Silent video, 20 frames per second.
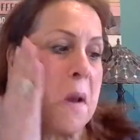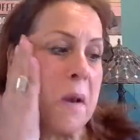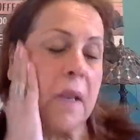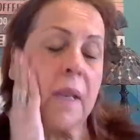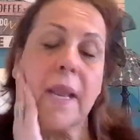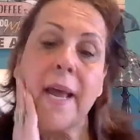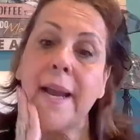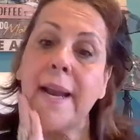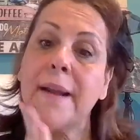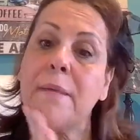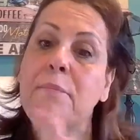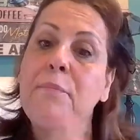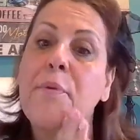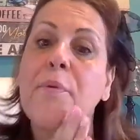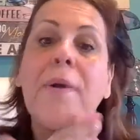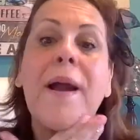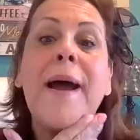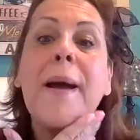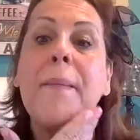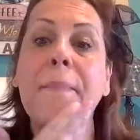Let it
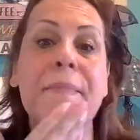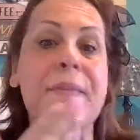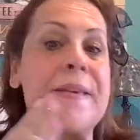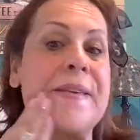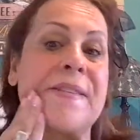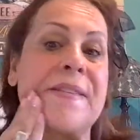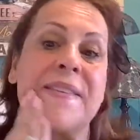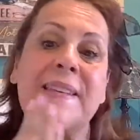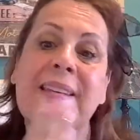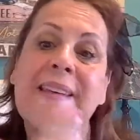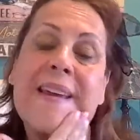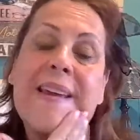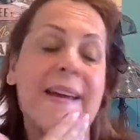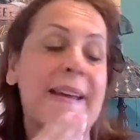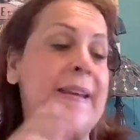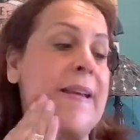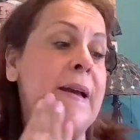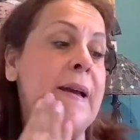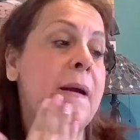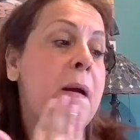prep the
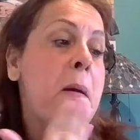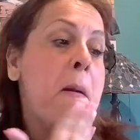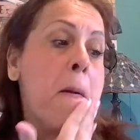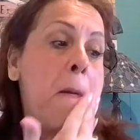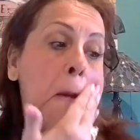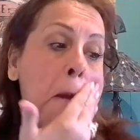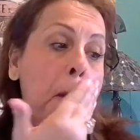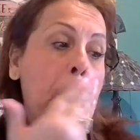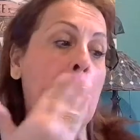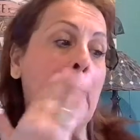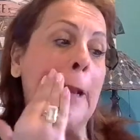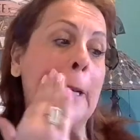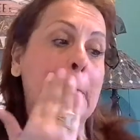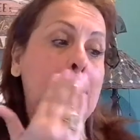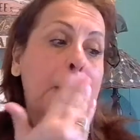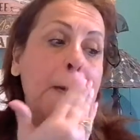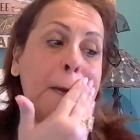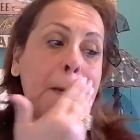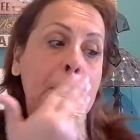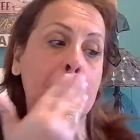skin. It's
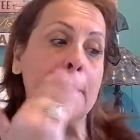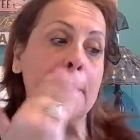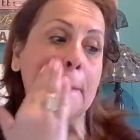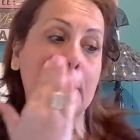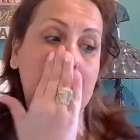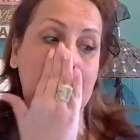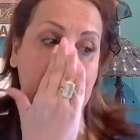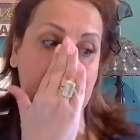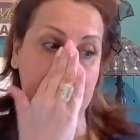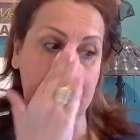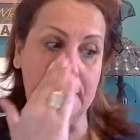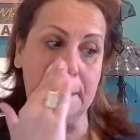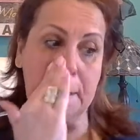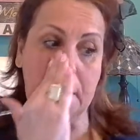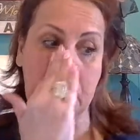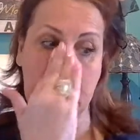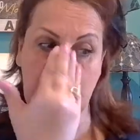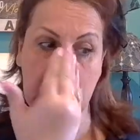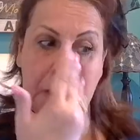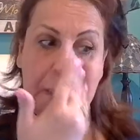going to fill in
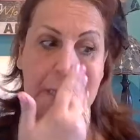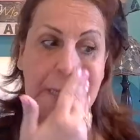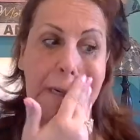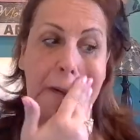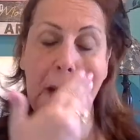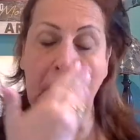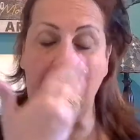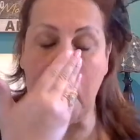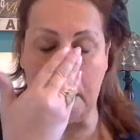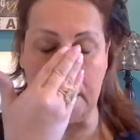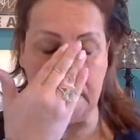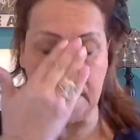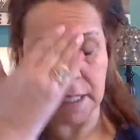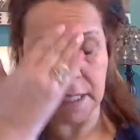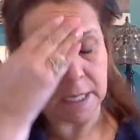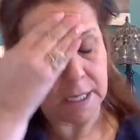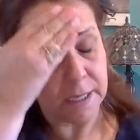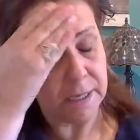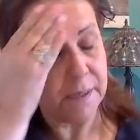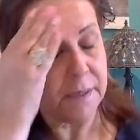nooks and crannies.